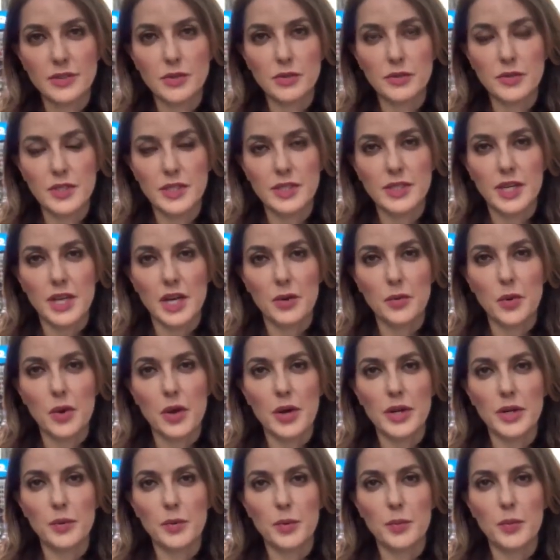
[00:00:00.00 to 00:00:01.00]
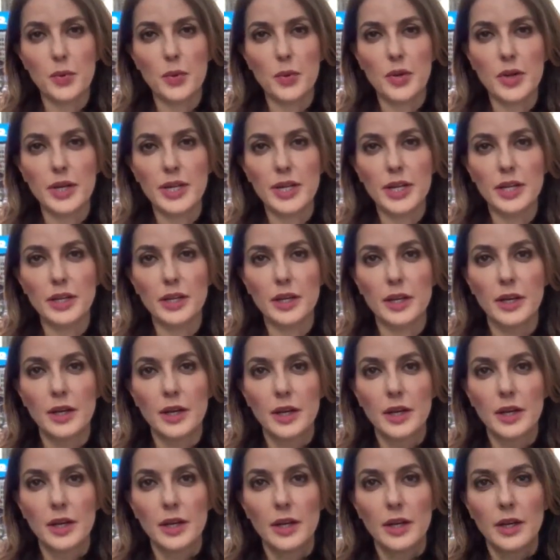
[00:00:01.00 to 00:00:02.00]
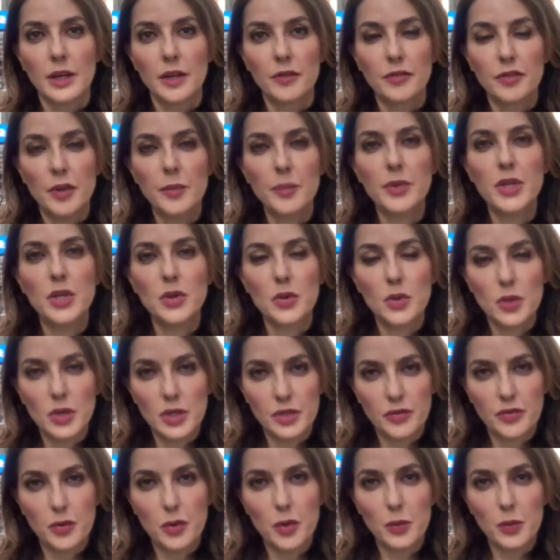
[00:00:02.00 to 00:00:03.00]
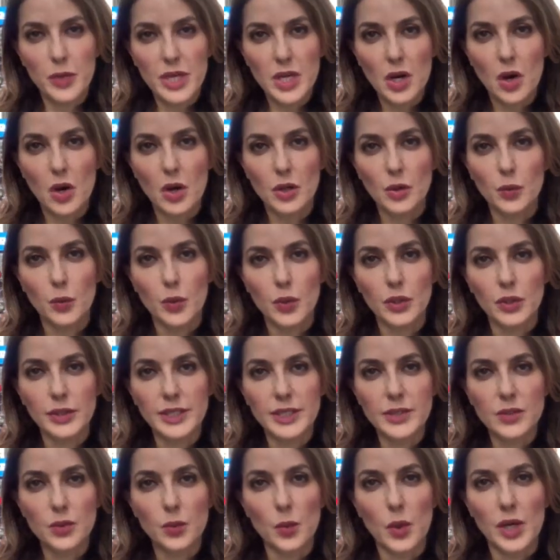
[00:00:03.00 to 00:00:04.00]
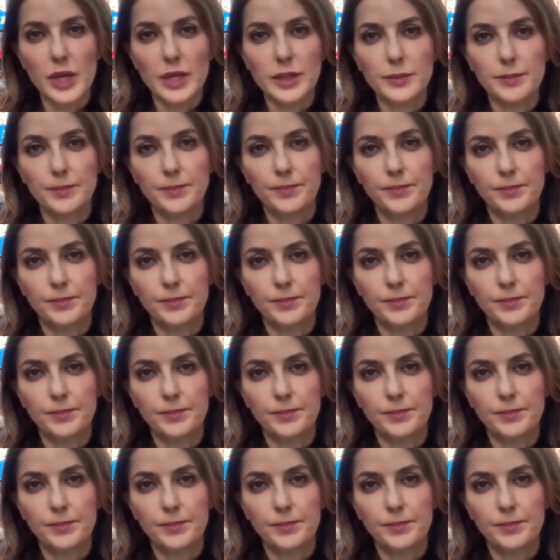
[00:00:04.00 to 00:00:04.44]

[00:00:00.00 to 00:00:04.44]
Susan Tehrani reporting from New York for WION World is One.